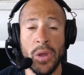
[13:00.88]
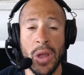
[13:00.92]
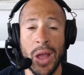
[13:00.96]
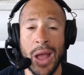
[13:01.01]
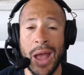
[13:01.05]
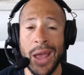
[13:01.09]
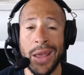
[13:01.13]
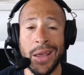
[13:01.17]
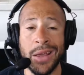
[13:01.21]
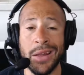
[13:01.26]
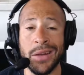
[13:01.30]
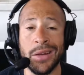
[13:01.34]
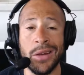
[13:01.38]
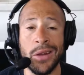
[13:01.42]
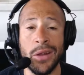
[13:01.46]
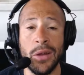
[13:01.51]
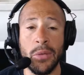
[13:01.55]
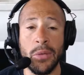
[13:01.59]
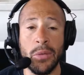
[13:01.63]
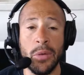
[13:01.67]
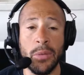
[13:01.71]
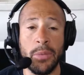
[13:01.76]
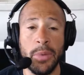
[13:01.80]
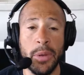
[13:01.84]
I could deal
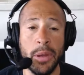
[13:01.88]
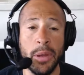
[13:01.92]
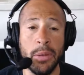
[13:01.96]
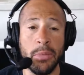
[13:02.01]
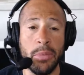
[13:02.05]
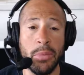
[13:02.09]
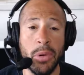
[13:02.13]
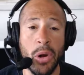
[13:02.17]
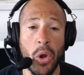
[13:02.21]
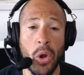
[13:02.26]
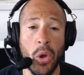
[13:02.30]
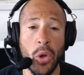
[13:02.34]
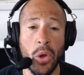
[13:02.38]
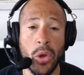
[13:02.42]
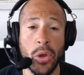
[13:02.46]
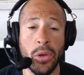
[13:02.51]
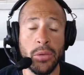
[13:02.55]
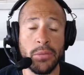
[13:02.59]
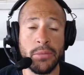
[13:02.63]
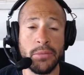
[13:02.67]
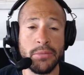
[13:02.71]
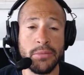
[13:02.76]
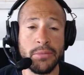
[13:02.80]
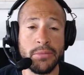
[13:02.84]
with being broke.
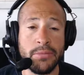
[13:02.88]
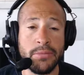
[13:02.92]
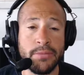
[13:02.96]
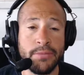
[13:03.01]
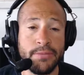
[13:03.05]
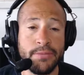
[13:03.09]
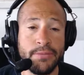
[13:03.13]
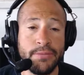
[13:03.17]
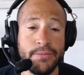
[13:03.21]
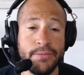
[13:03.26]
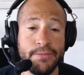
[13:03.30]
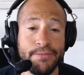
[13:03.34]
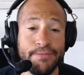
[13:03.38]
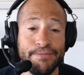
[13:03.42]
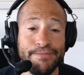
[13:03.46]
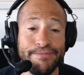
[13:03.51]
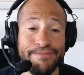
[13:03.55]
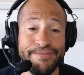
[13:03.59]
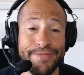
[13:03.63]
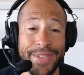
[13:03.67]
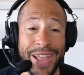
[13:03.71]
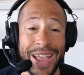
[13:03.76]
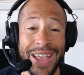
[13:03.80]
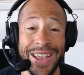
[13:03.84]

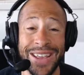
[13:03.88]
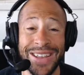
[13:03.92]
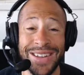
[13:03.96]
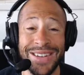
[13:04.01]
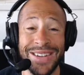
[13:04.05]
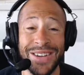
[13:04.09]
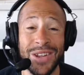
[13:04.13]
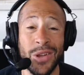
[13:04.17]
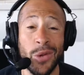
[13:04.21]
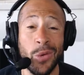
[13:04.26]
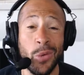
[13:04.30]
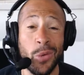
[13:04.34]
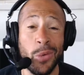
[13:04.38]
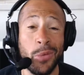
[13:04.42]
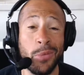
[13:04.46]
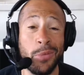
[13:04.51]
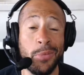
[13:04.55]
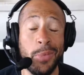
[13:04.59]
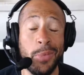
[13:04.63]
I could deal with